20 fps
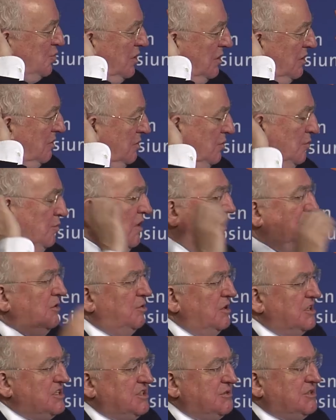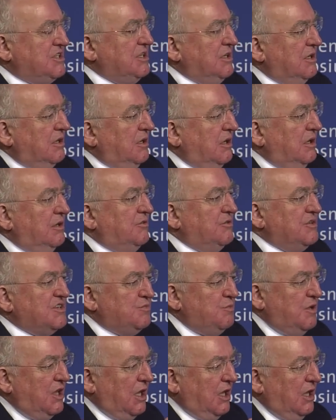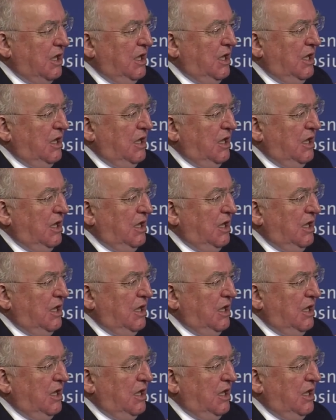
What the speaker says: one question that interests me?